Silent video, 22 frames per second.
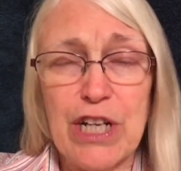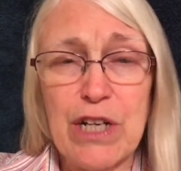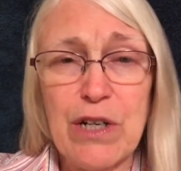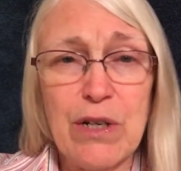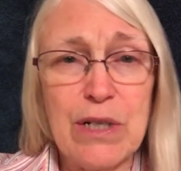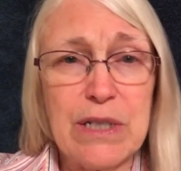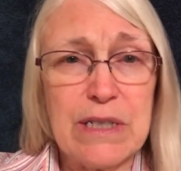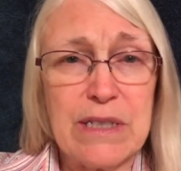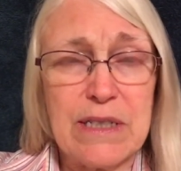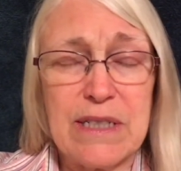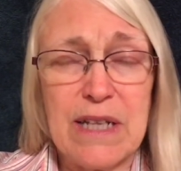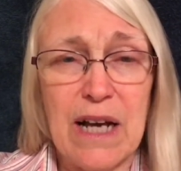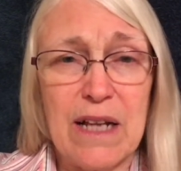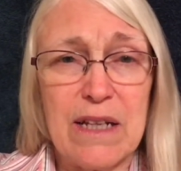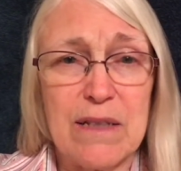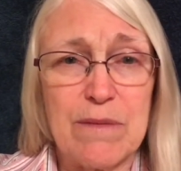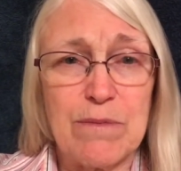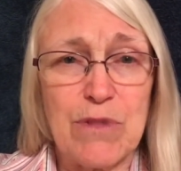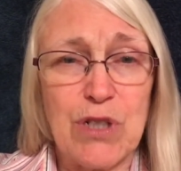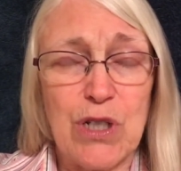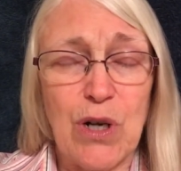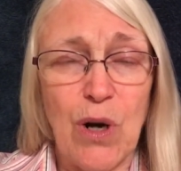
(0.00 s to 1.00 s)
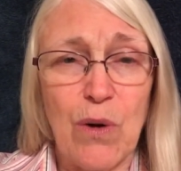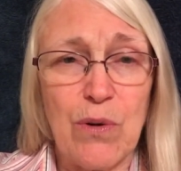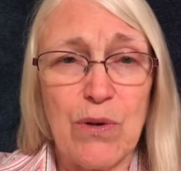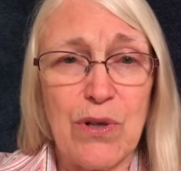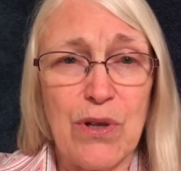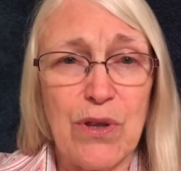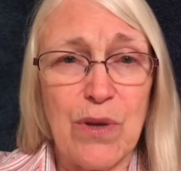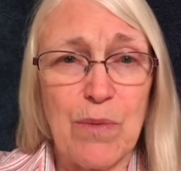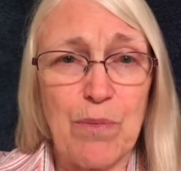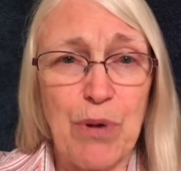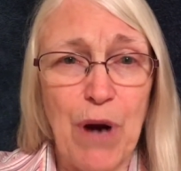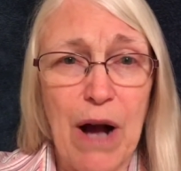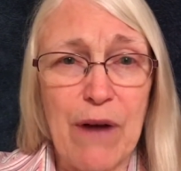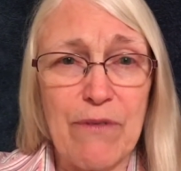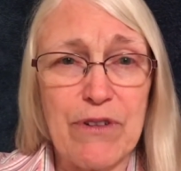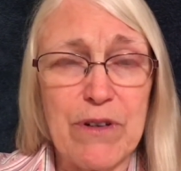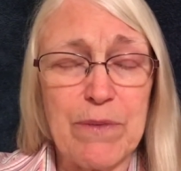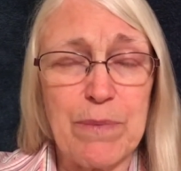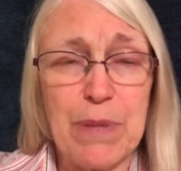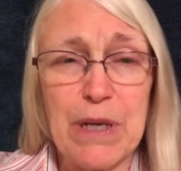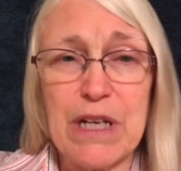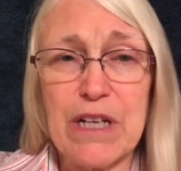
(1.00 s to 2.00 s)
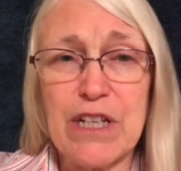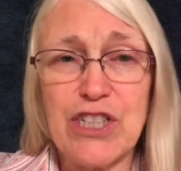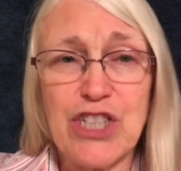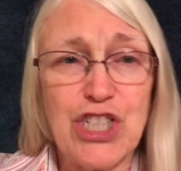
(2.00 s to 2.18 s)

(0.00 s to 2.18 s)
couldn't tell him to go to the prophet because